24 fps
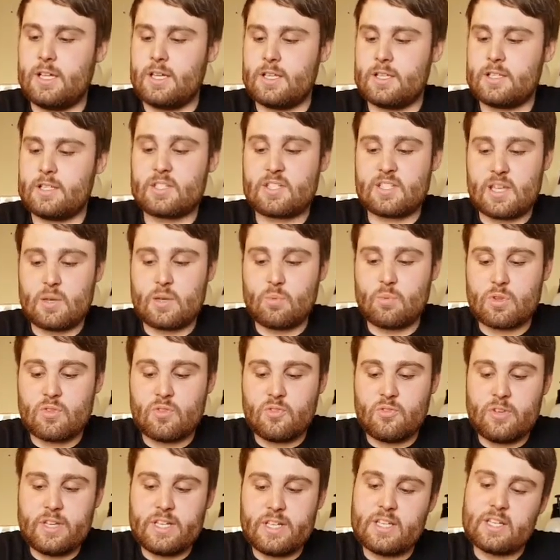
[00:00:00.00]
Same with
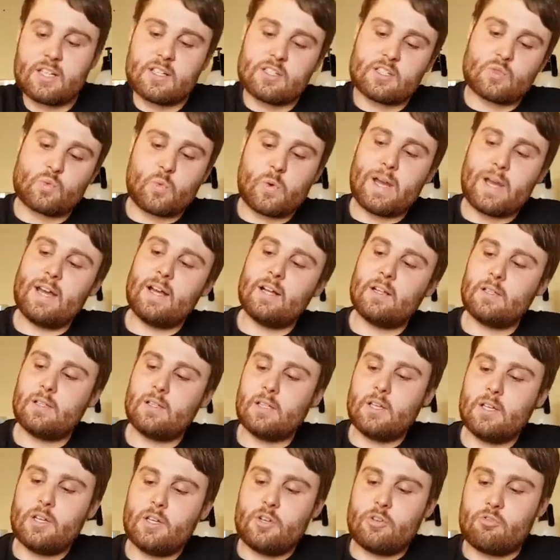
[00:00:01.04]
feeding as well.
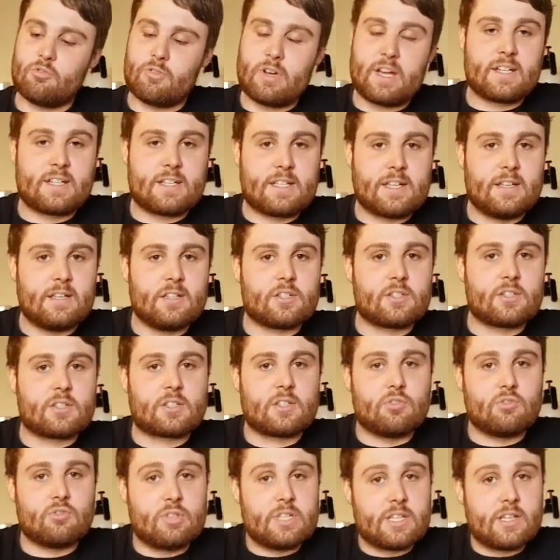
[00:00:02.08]
Red tails
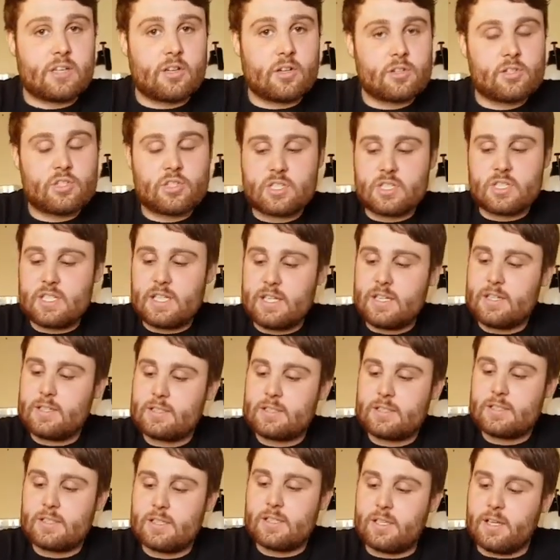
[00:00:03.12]
can
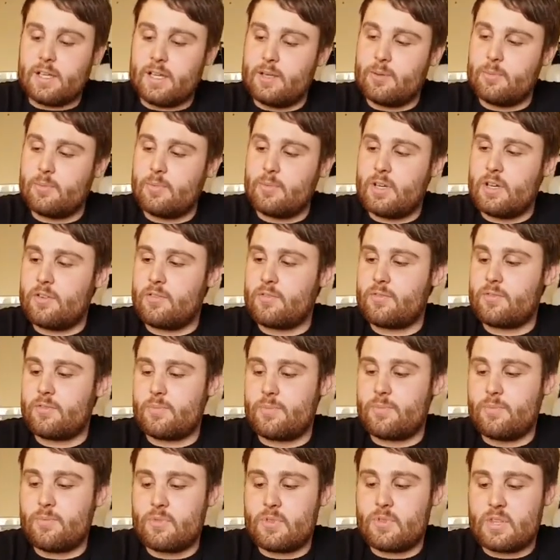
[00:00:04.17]
regurgitate. If
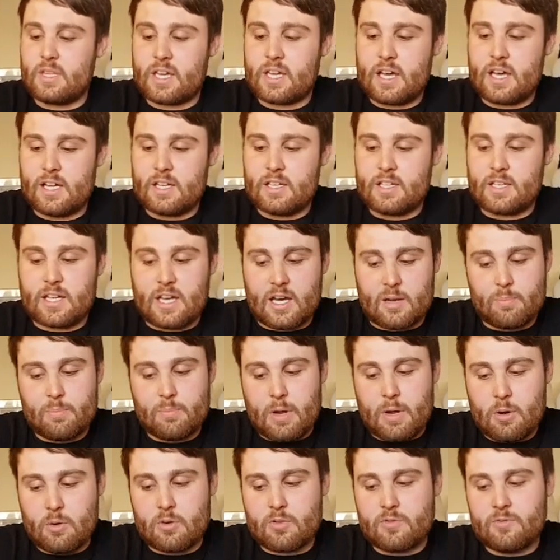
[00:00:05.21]
they can't, you can't
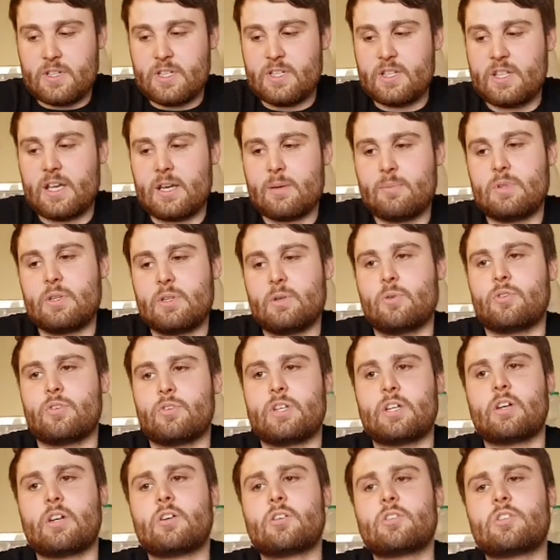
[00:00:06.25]
power feed them, they will
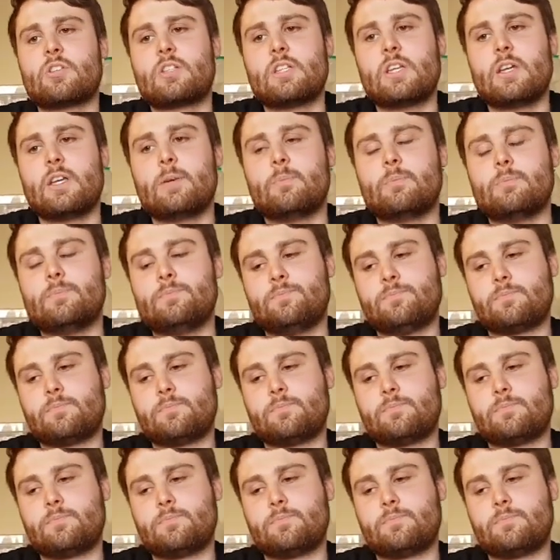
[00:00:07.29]
regurgitate.